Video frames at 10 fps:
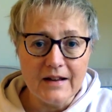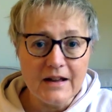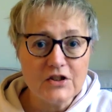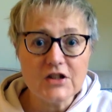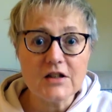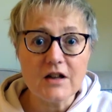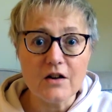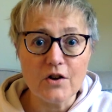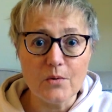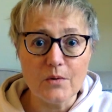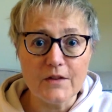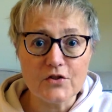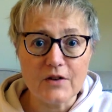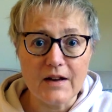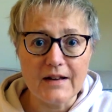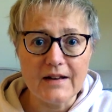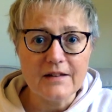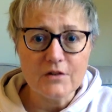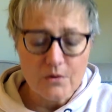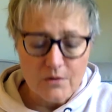And she said, I'll go on the train. He
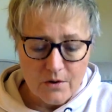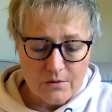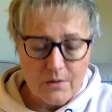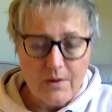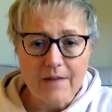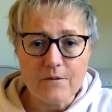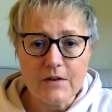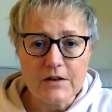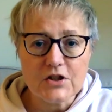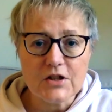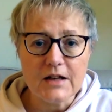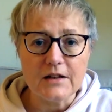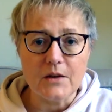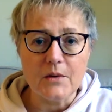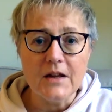said, No, no, no, I haven't finished telling you.